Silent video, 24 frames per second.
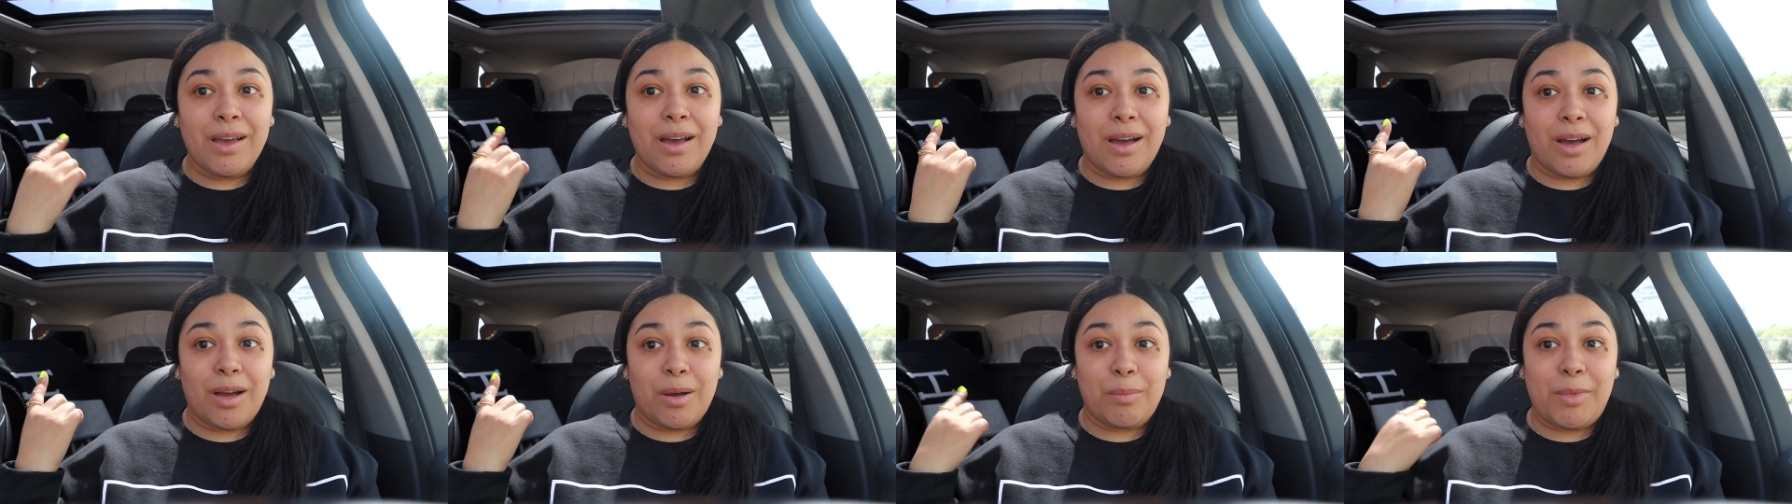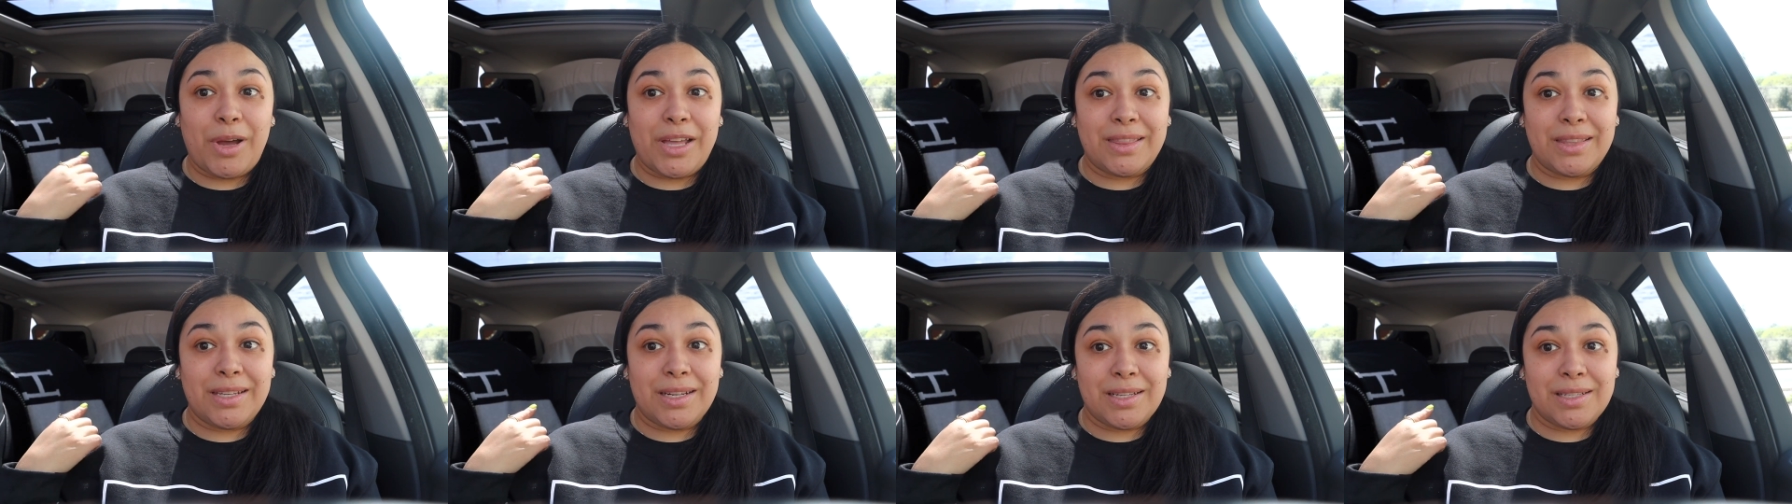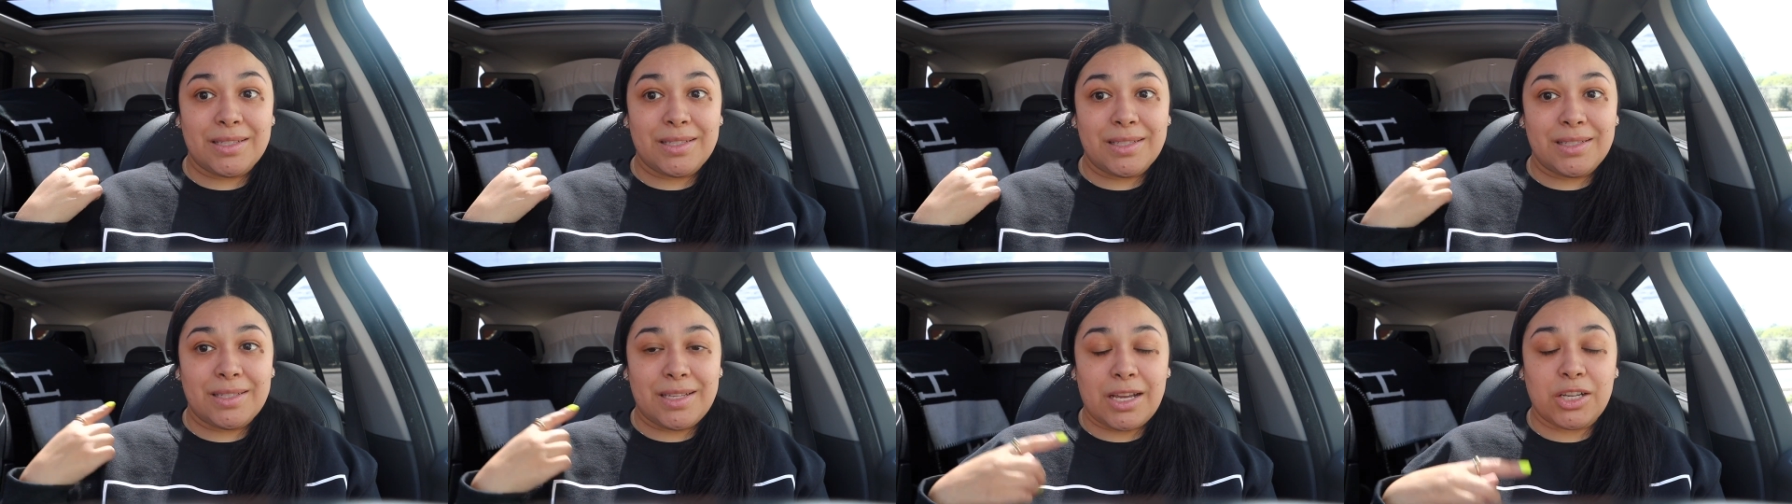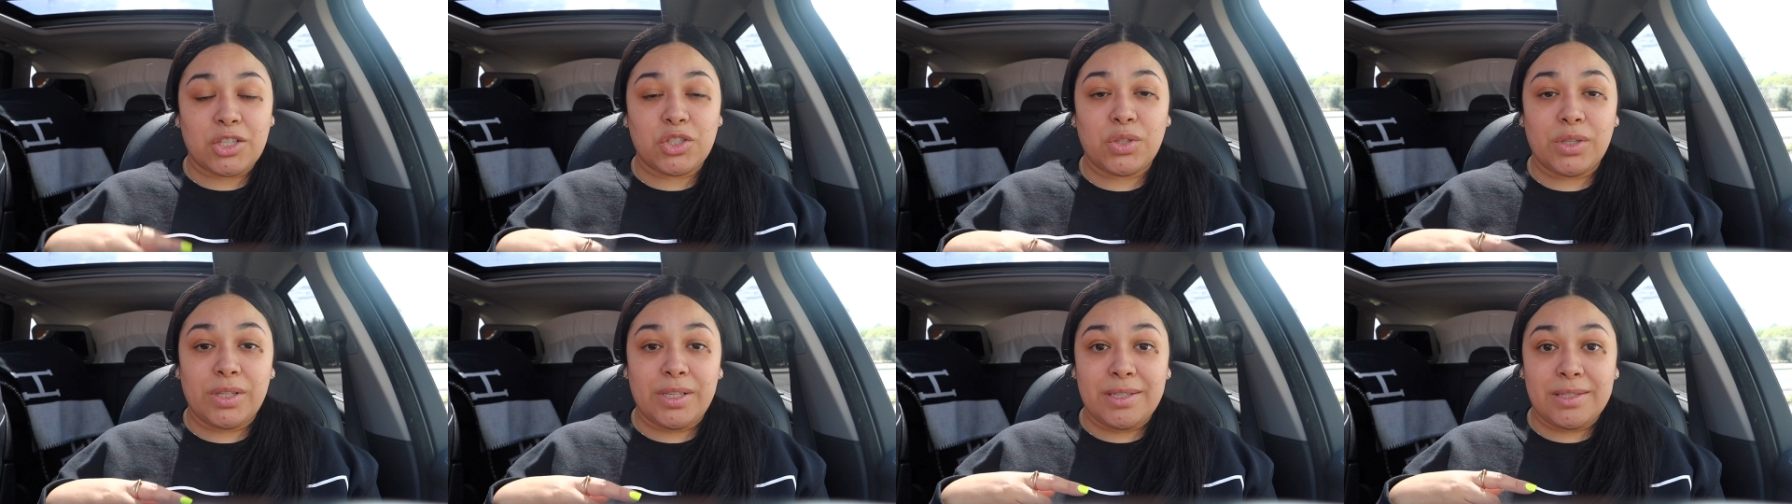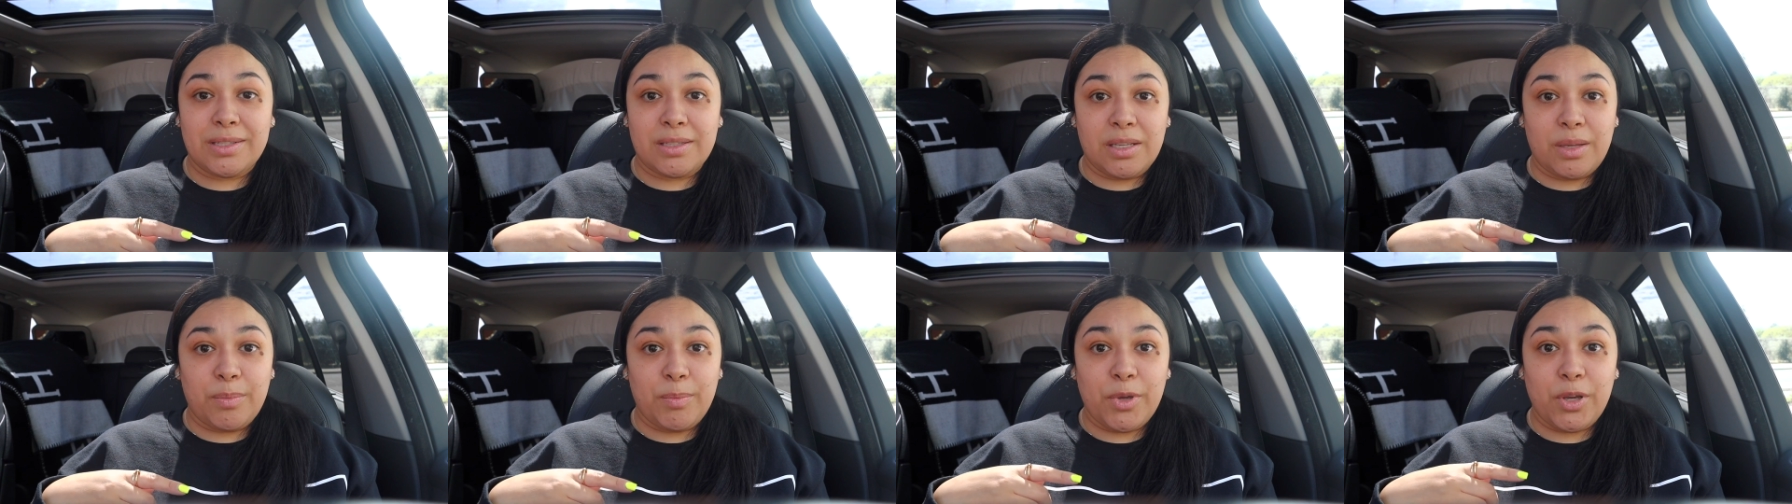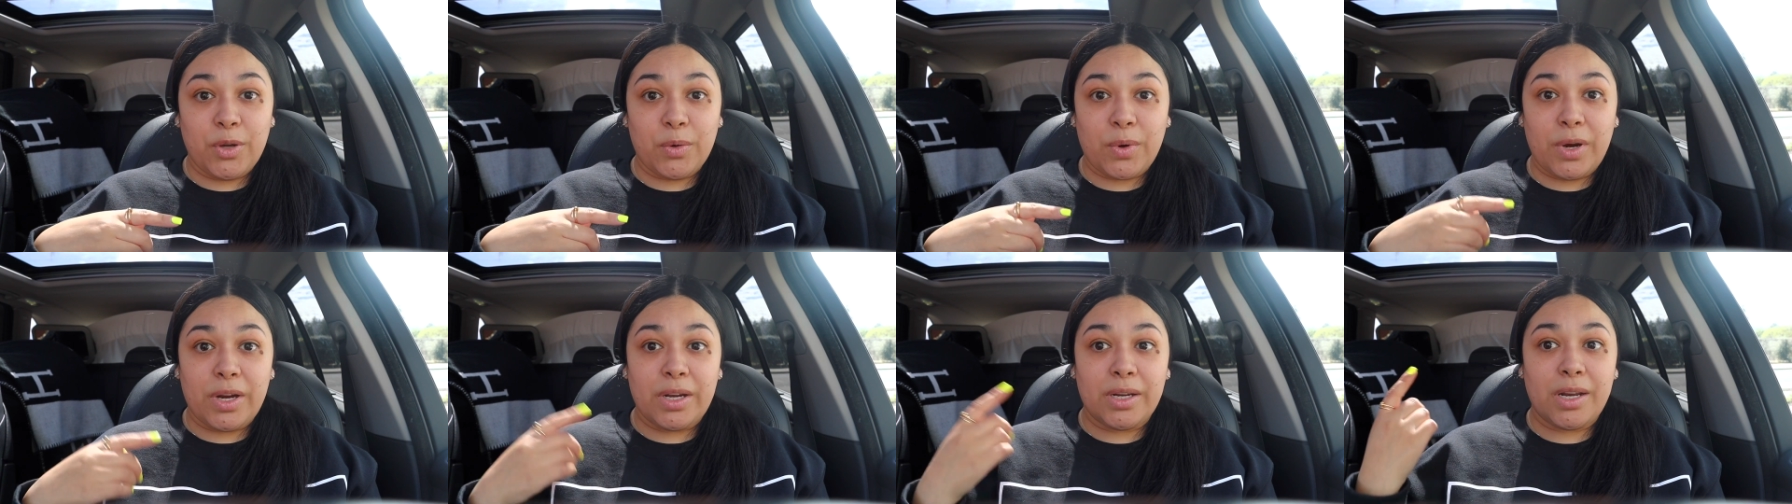Um, Andres is actually
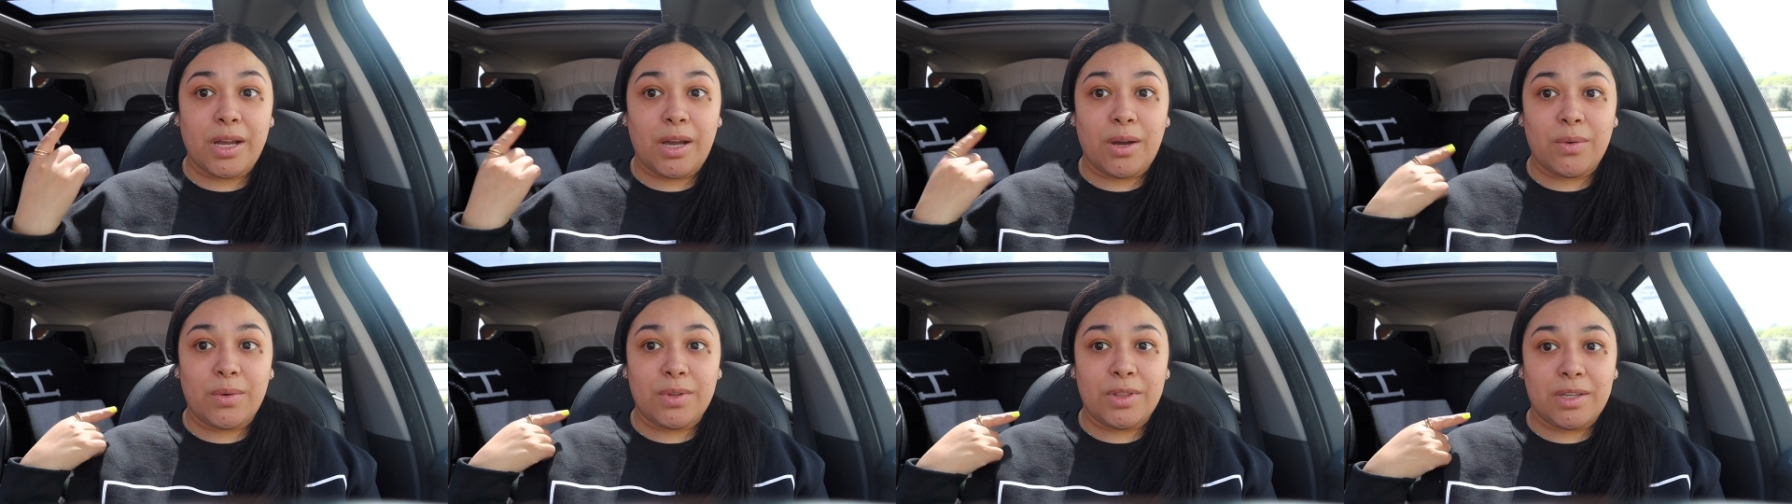sleeping right now,